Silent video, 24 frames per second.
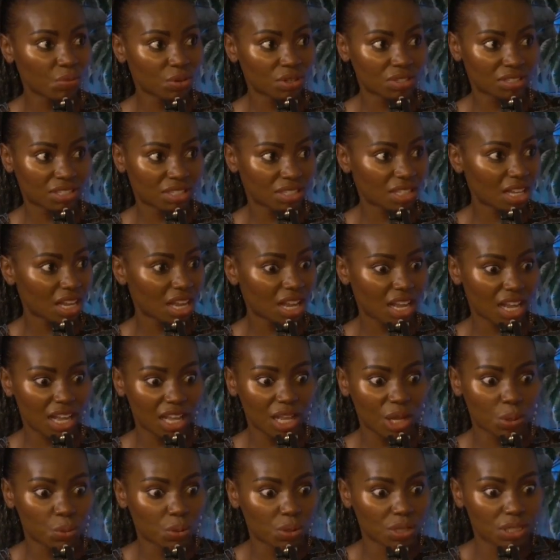
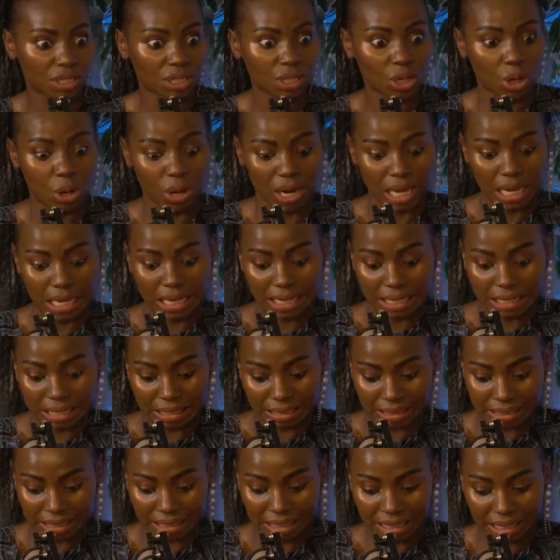It was not
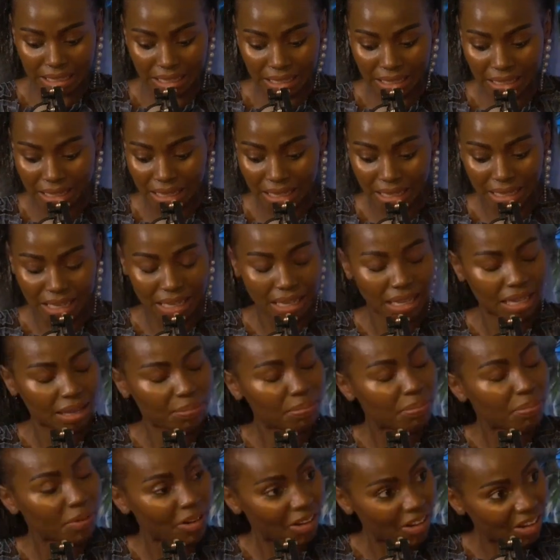easy,
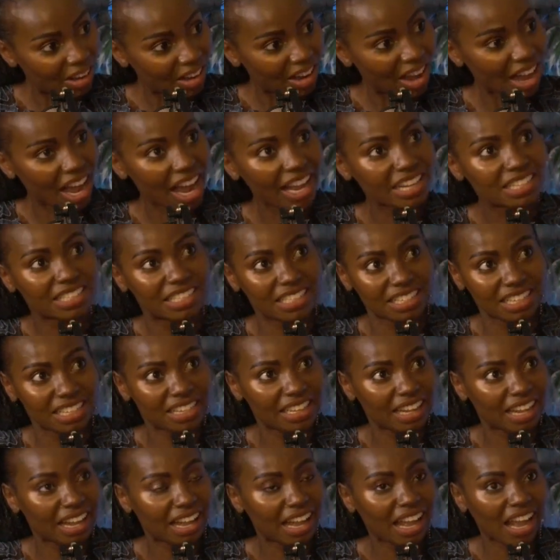but I
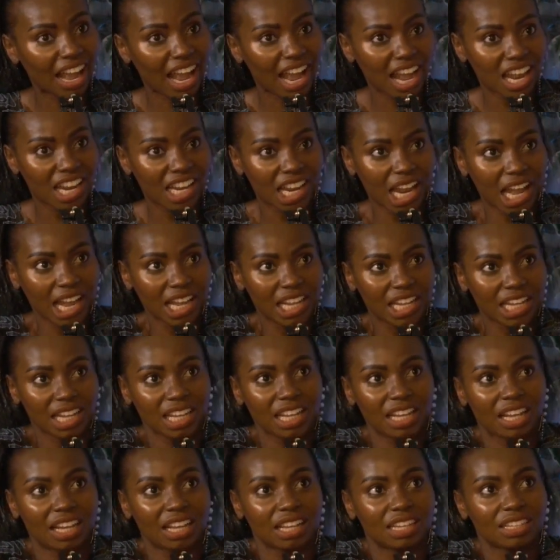did it, and like
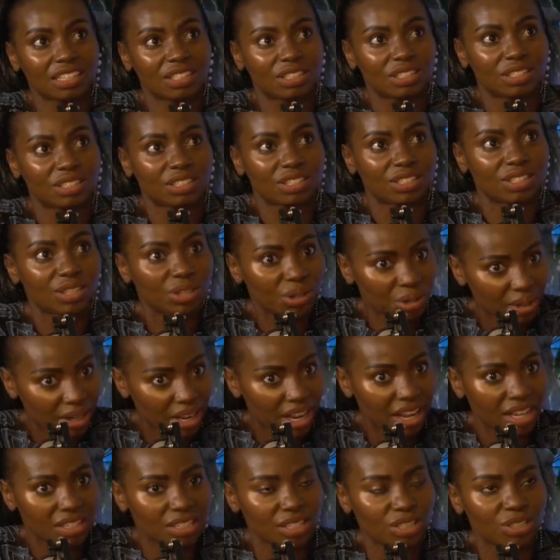2
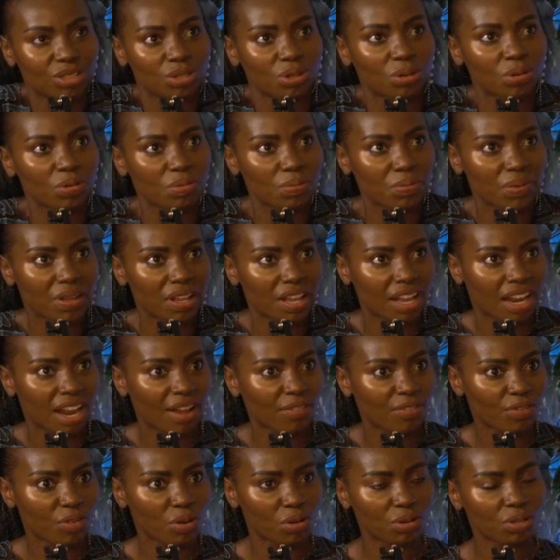years it took me, and
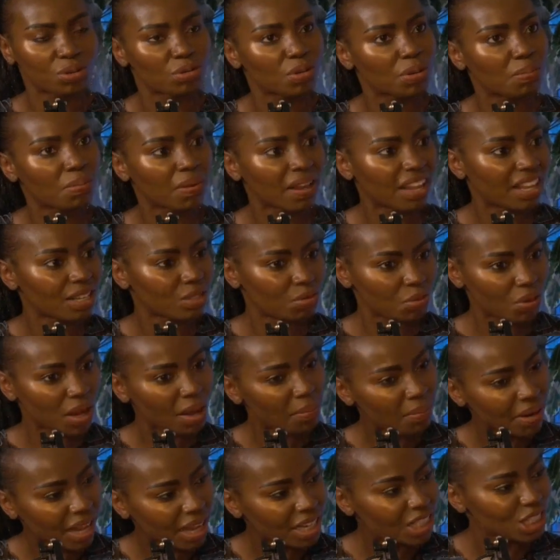I've got to a place where
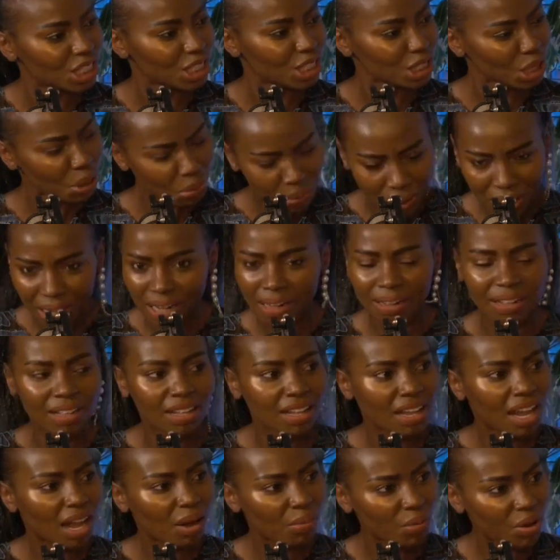I'm like, you know what?
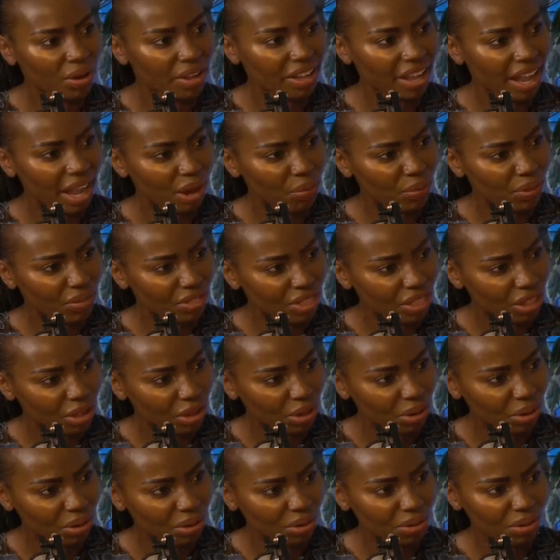I'm okay with
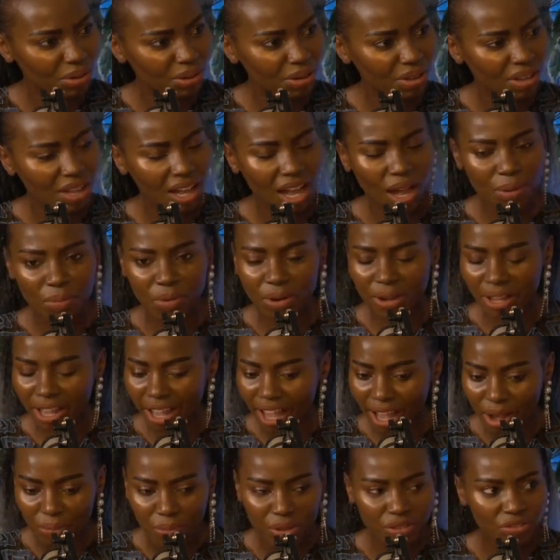you. I'm
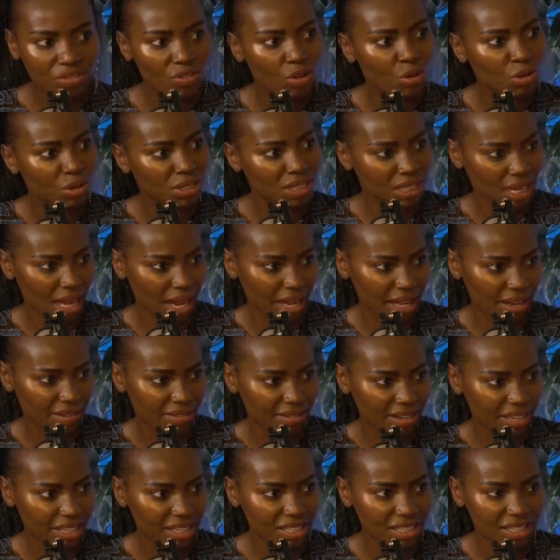okay with who
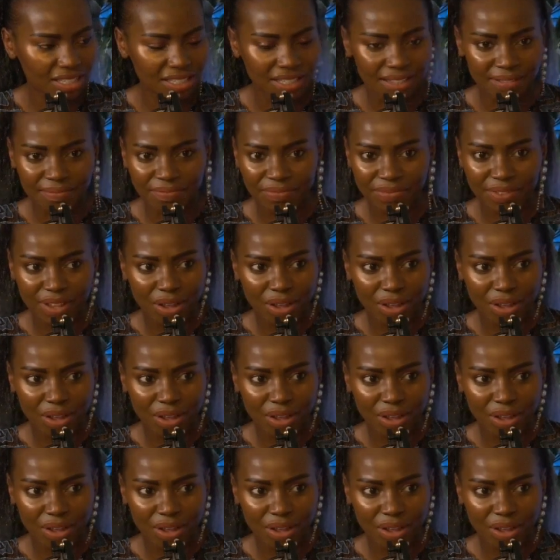Taya is.